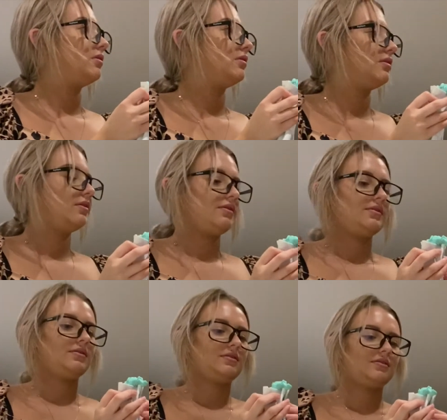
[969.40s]

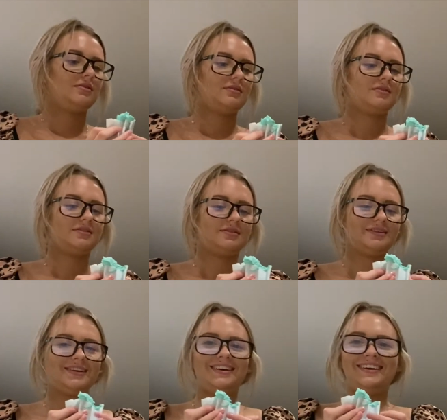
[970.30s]

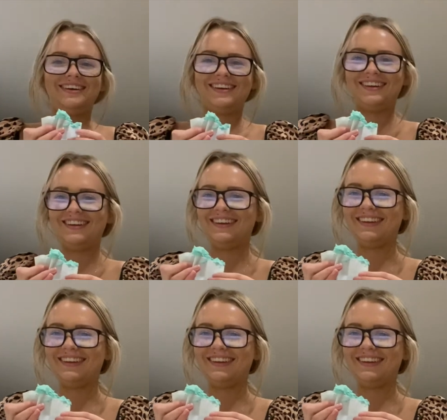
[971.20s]
No one is speaking in this clip.